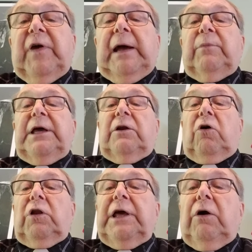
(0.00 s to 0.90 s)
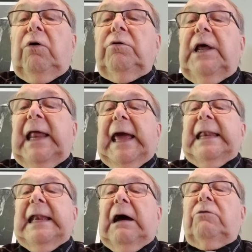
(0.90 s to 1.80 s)
family and all he owned and
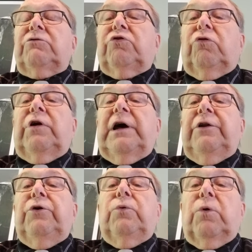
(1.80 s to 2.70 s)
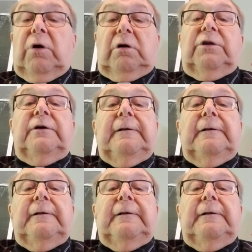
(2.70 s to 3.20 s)
headed out toward a new world.